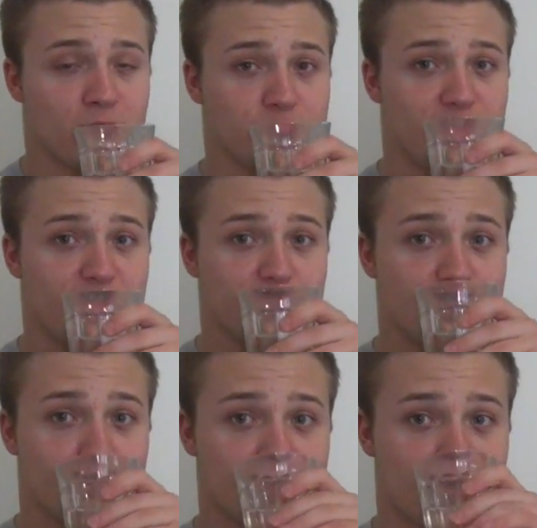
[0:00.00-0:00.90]
A shake with
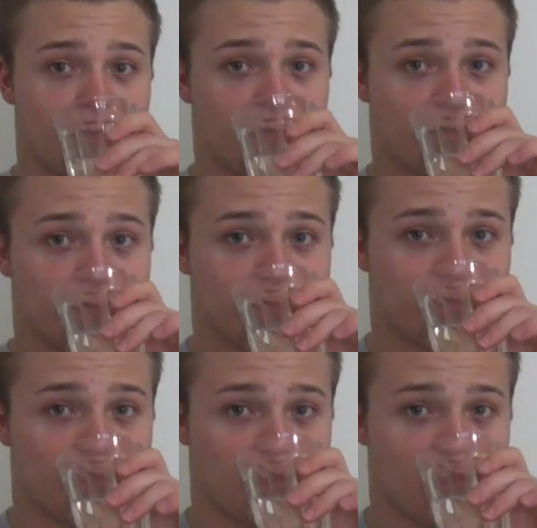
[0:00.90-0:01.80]
2% milk.
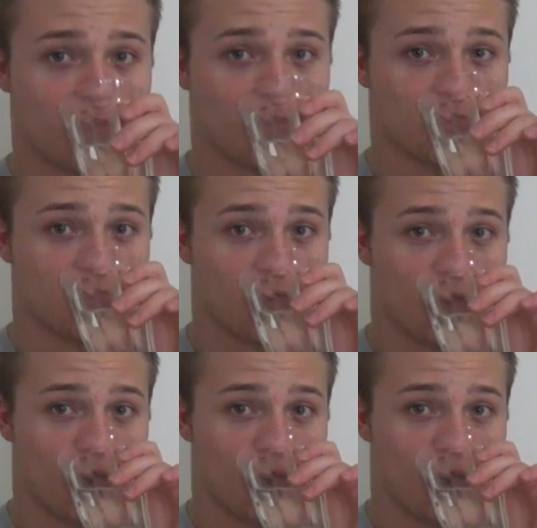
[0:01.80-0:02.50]
I'll get close.